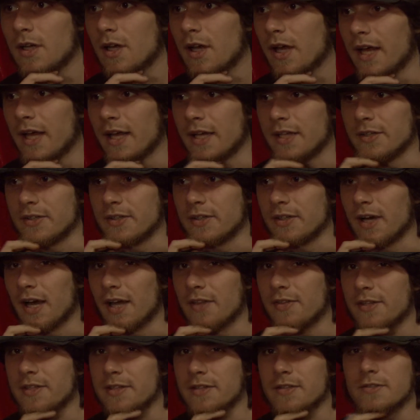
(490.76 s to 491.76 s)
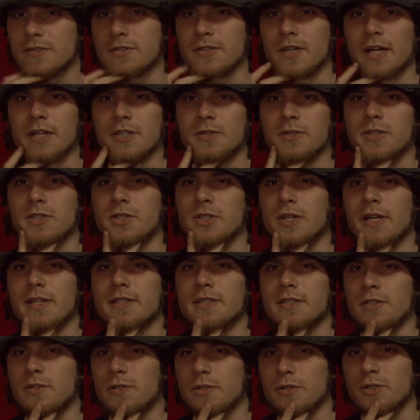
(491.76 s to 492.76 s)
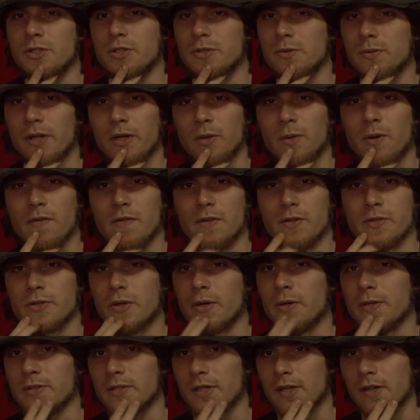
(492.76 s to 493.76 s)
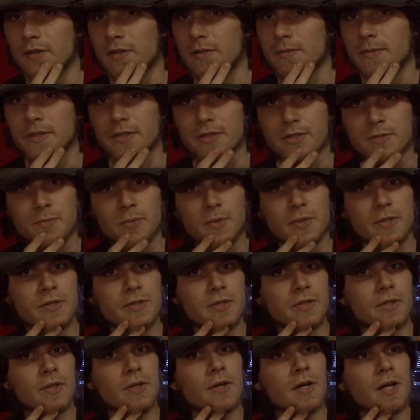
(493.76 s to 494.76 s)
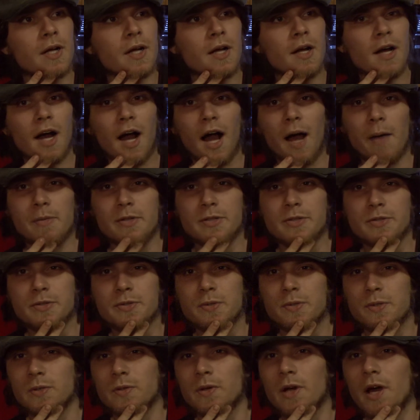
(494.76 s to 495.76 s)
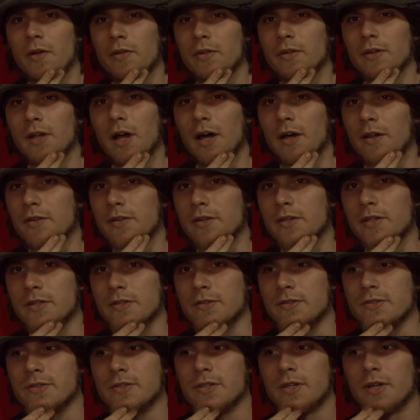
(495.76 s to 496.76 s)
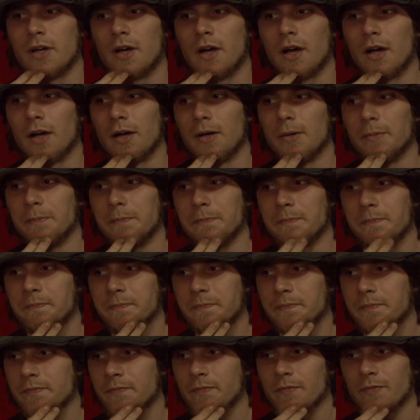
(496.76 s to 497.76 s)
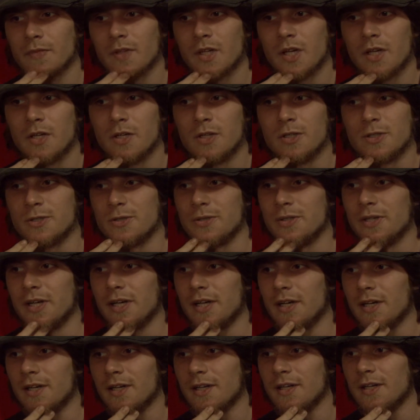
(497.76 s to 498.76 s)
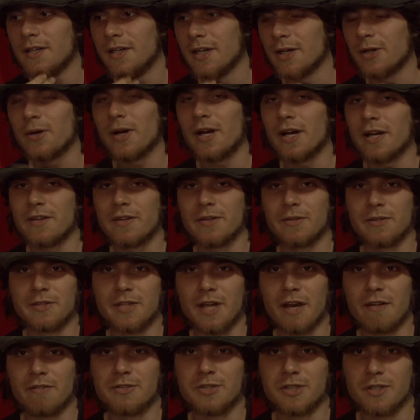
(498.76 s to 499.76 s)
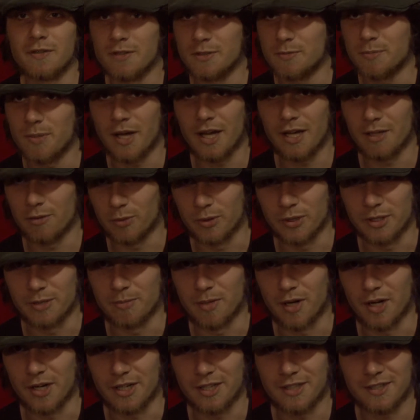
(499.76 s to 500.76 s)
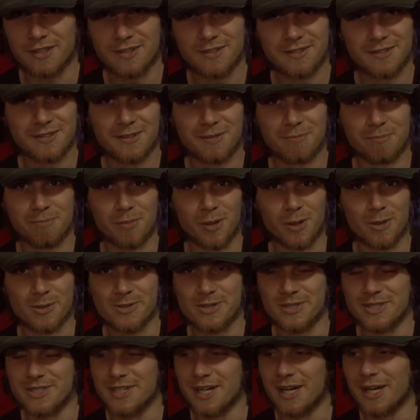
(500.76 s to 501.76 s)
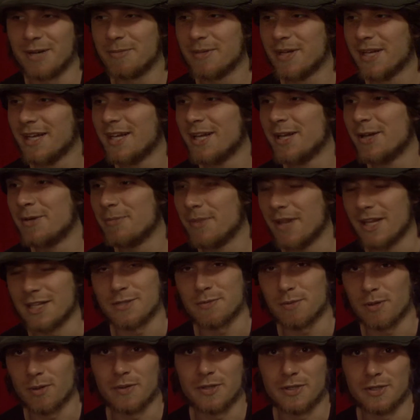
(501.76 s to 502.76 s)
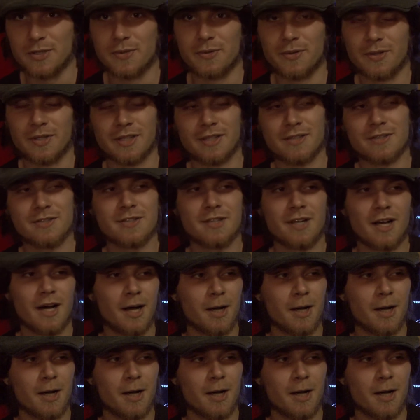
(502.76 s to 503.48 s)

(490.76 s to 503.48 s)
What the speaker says: and I think there's actually a chance that you can shoot like wither skulls out of them at this point too. I've been screwing around with a lot of things. So yeah. Now granted, the dev server is probably really buggy most of the time. That's where we do things.